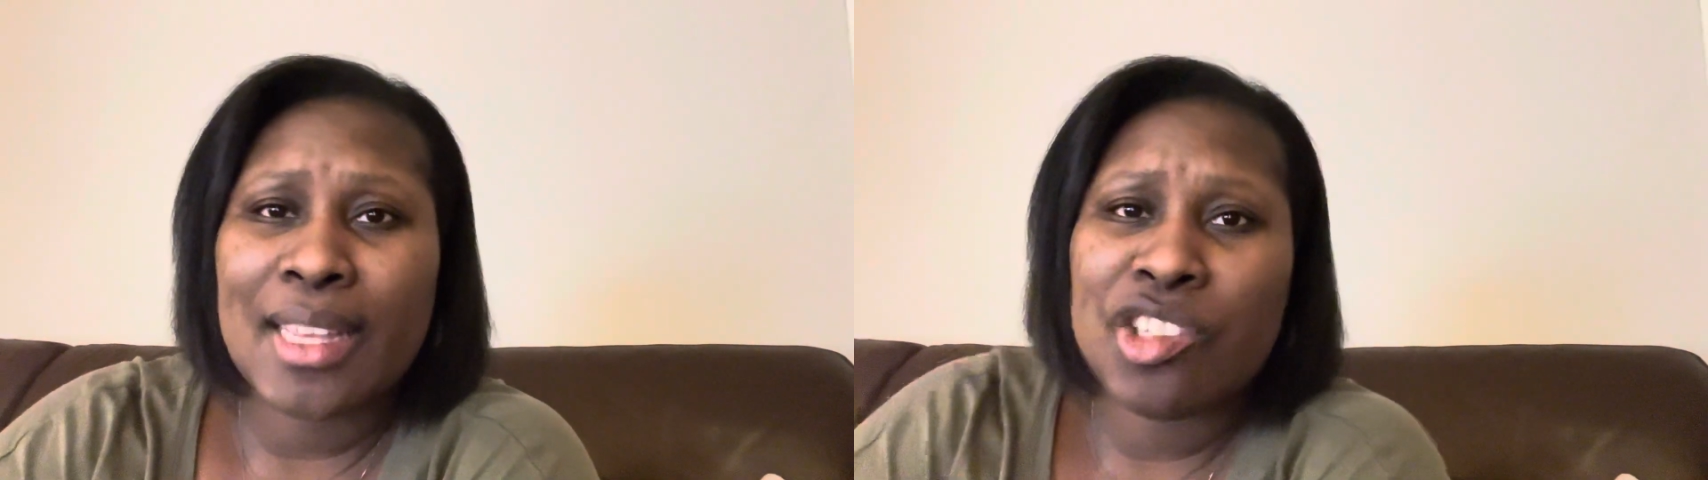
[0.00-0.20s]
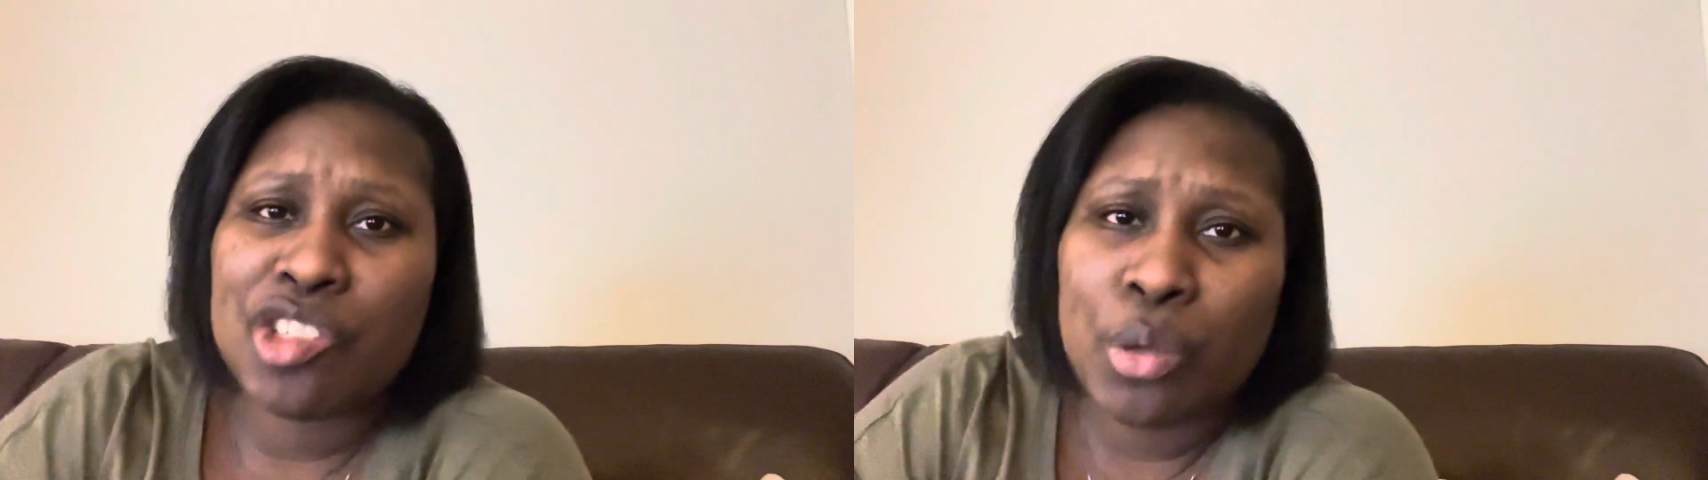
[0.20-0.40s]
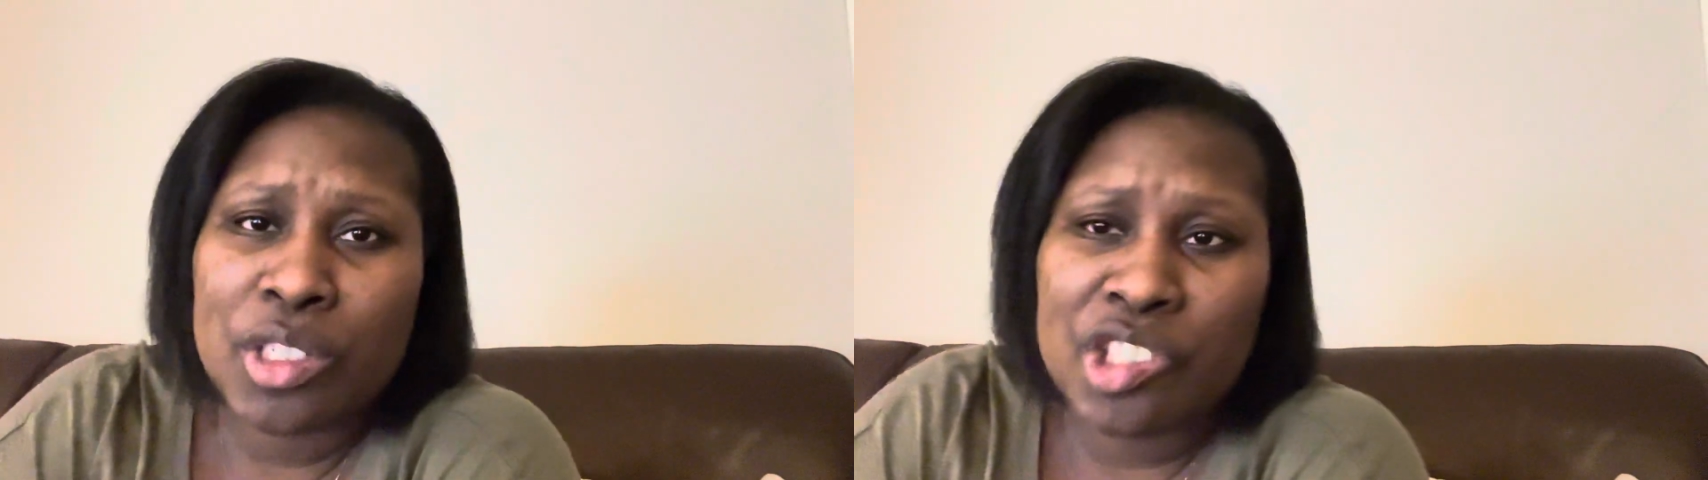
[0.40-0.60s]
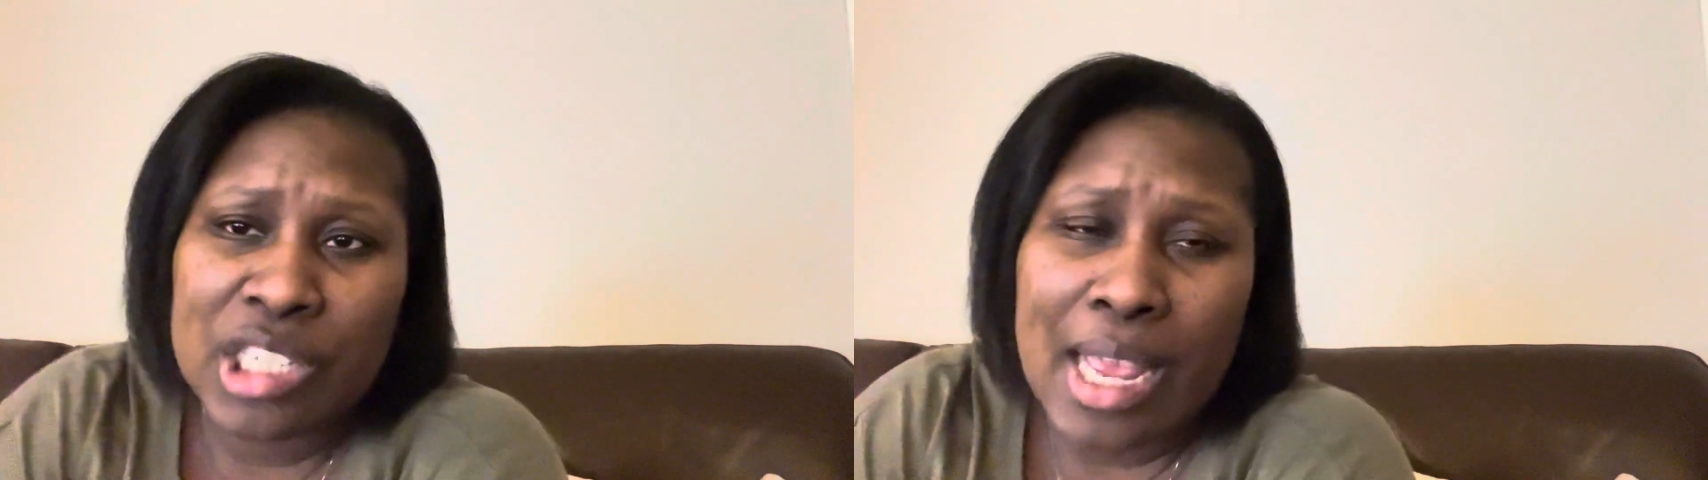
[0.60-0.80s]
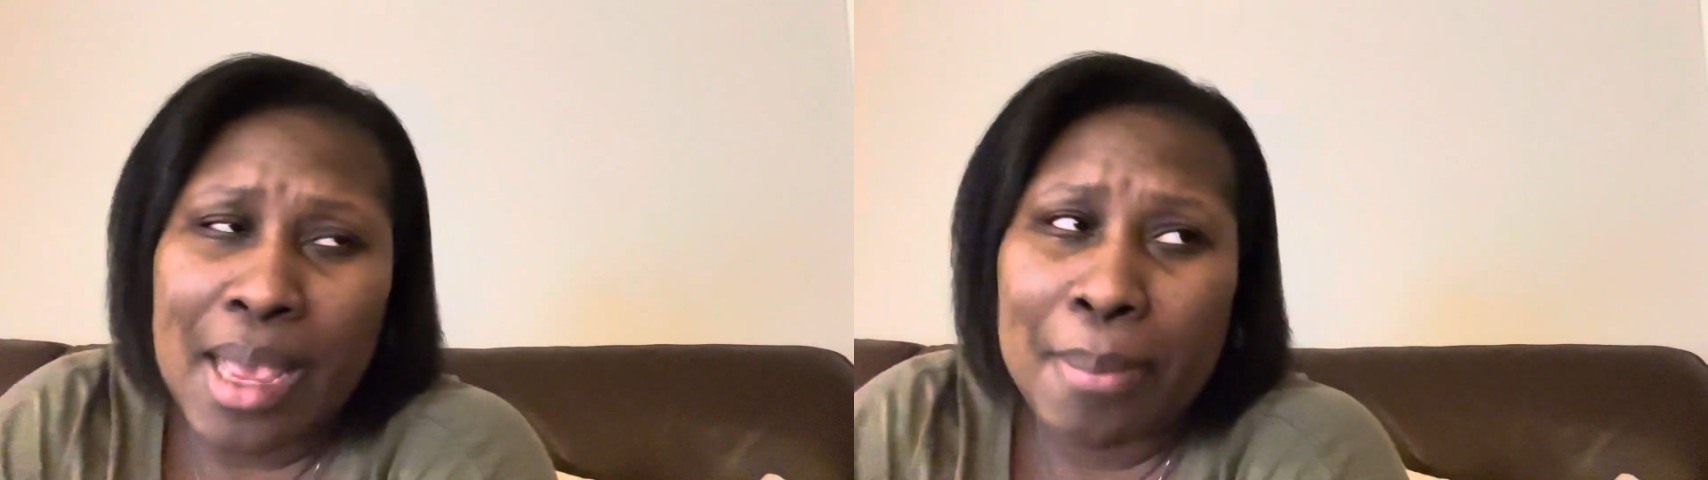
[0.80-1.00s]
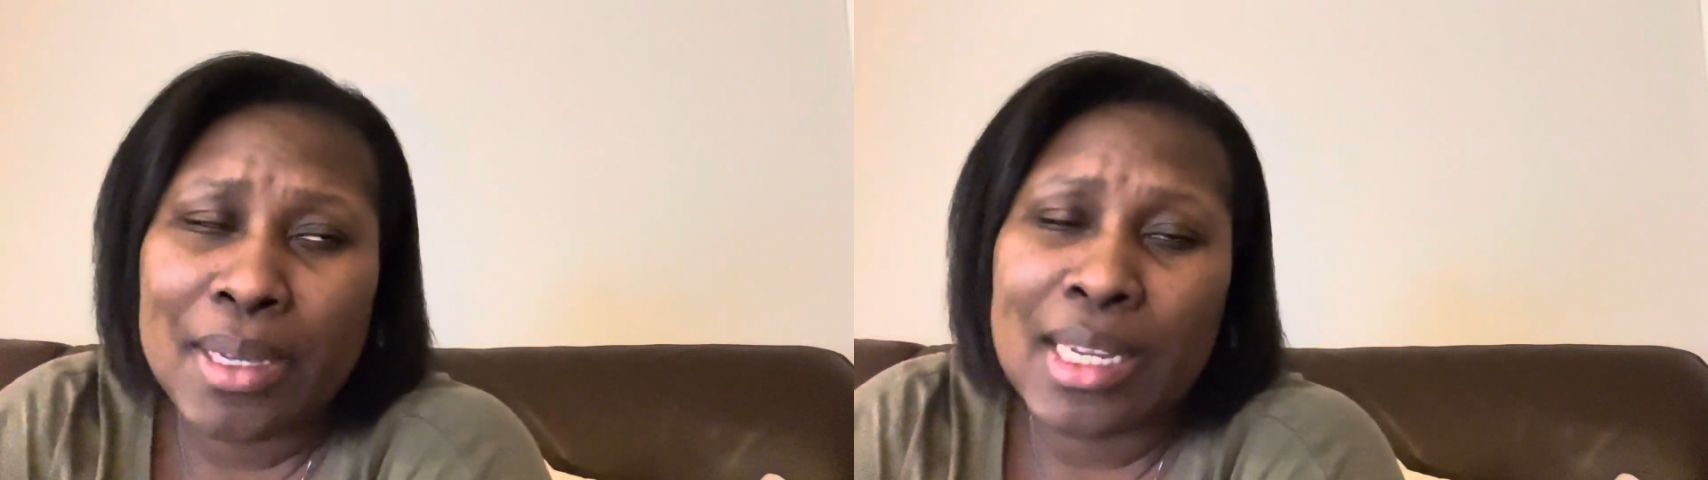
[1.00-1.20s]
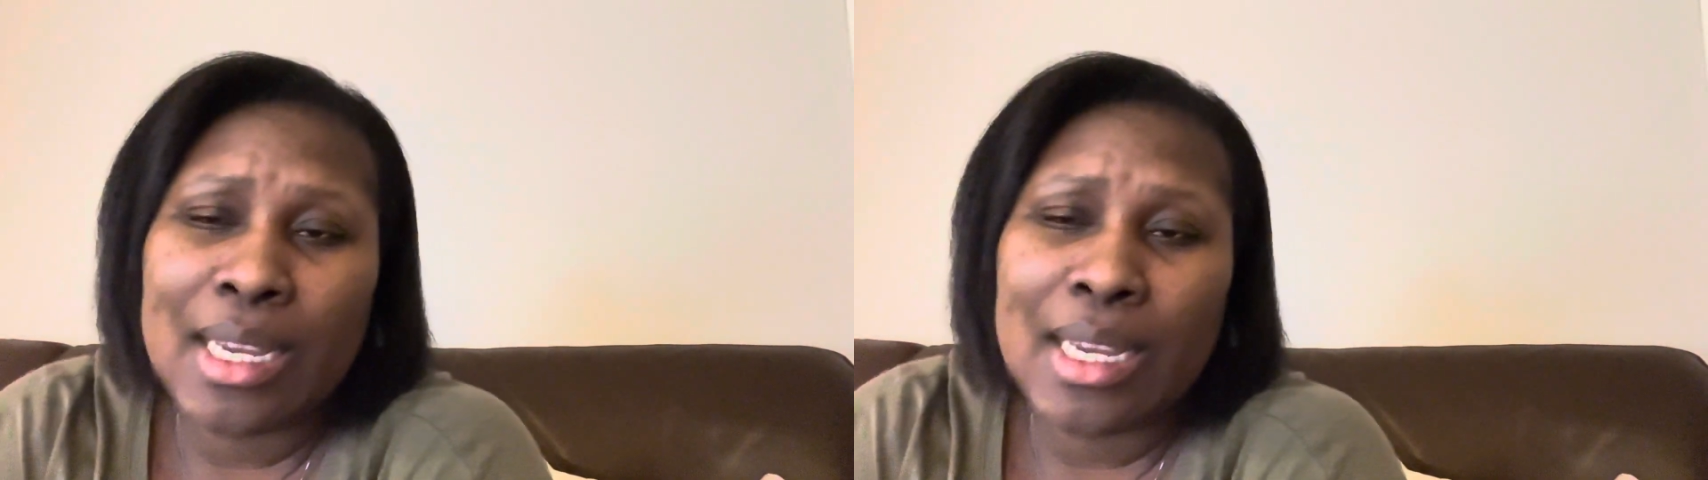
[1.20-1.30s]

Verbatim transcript: That show that she had. Like,